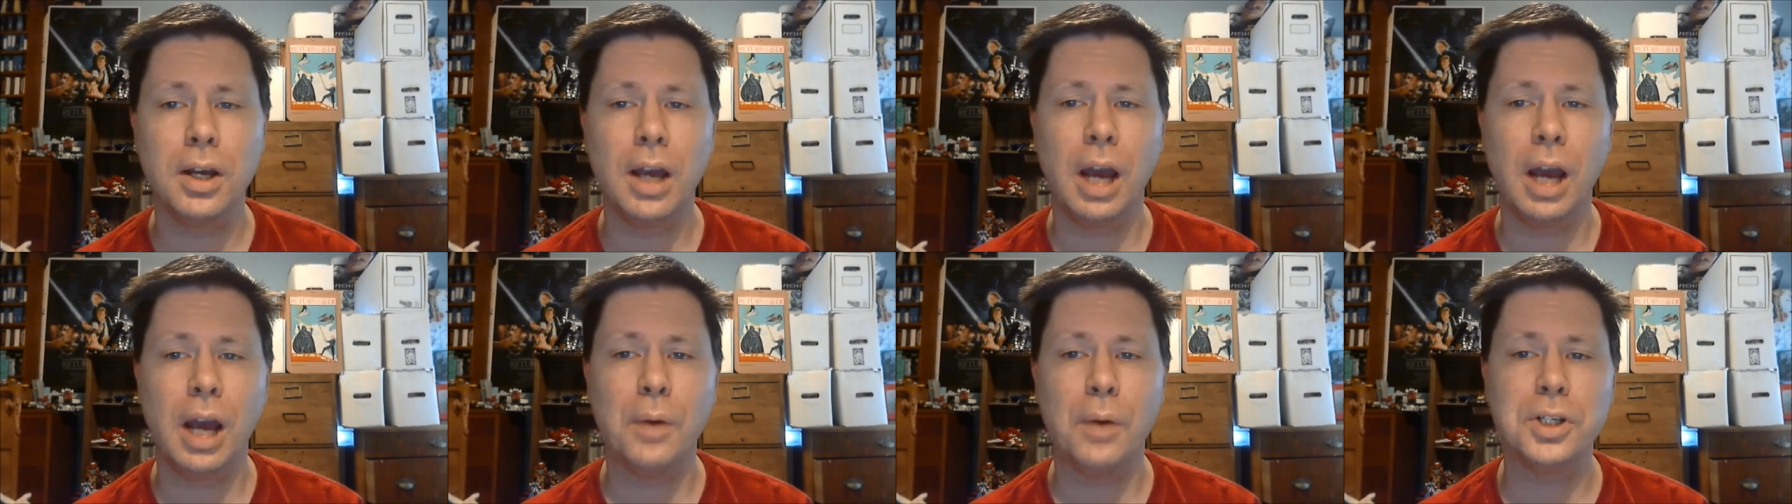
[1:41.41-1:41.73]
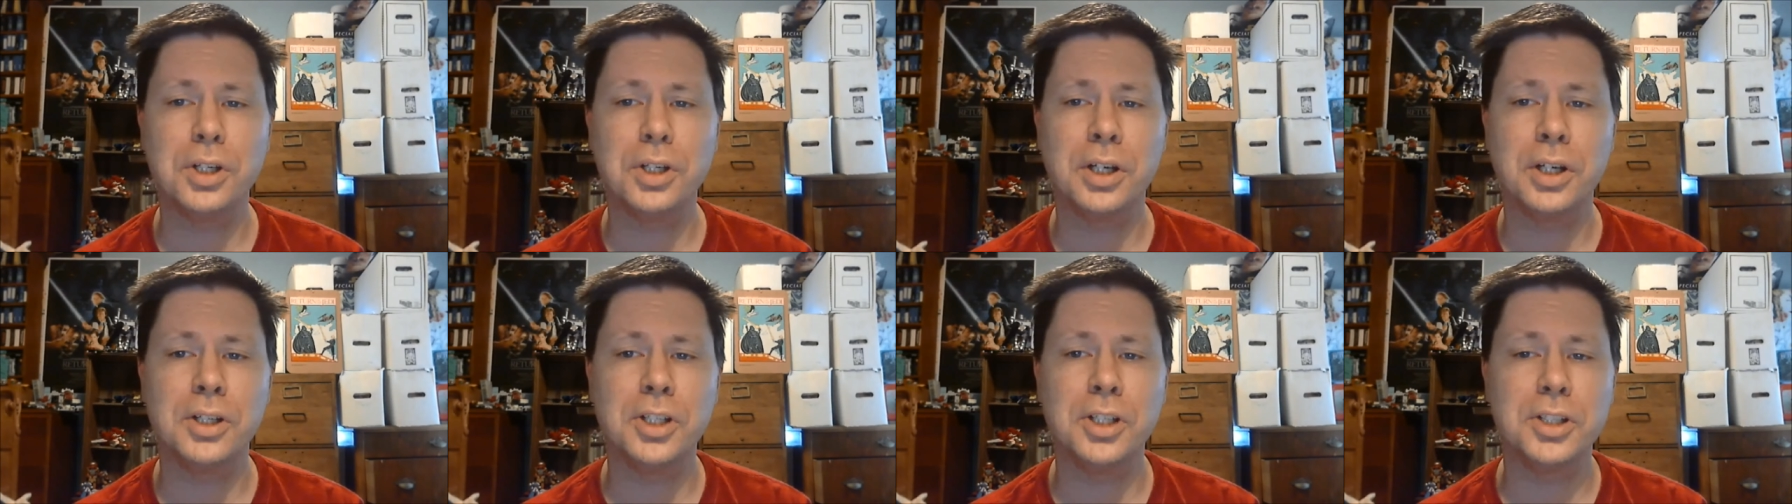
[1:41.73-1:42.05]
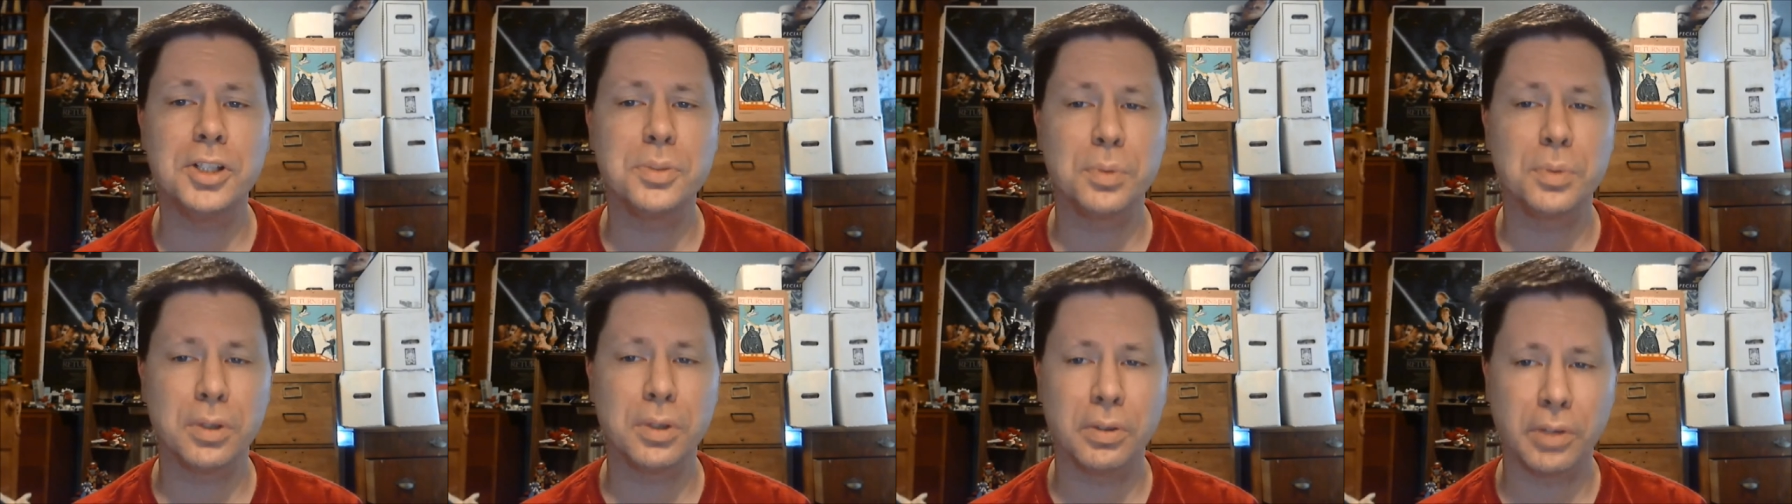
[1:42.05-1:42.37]
I wish I
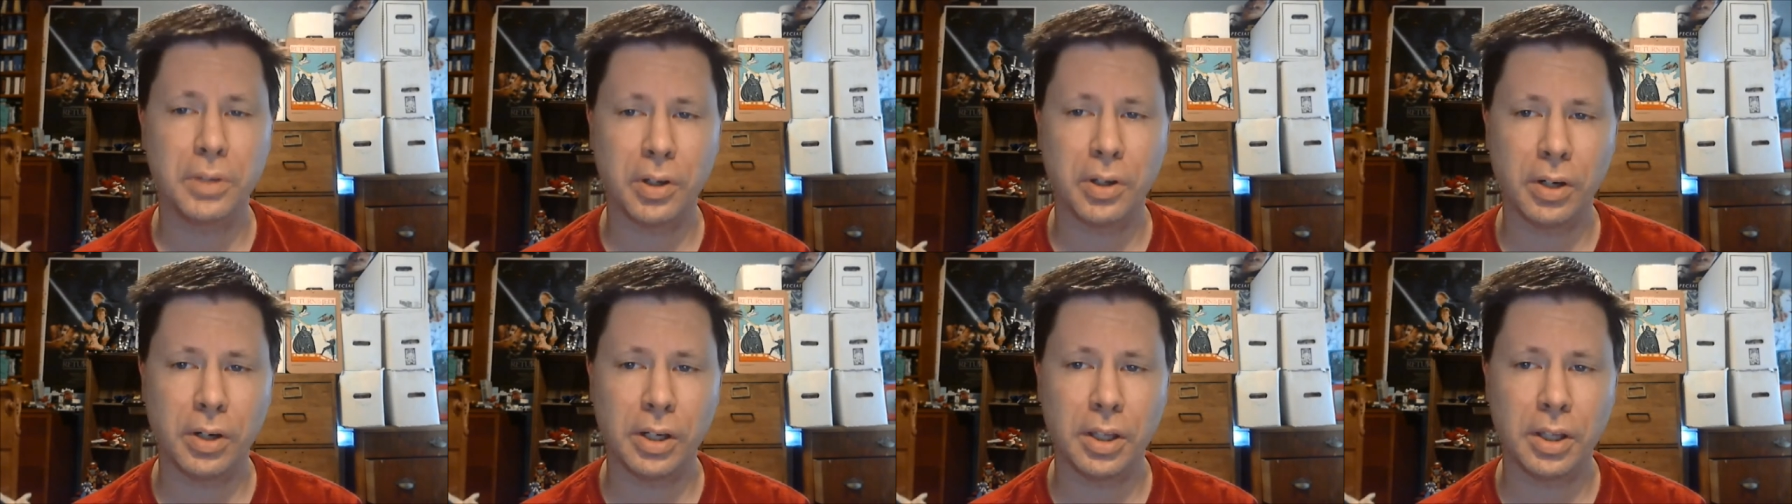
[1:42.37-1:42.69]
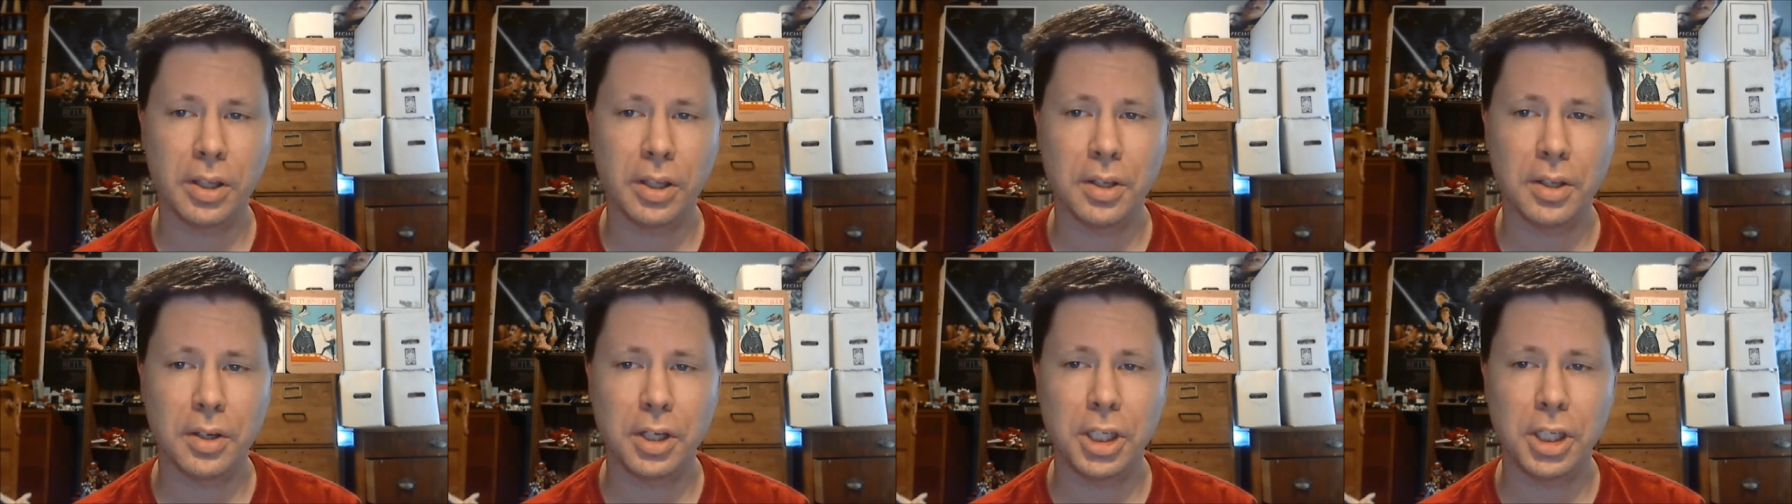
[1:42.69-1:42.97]
just would have recorded the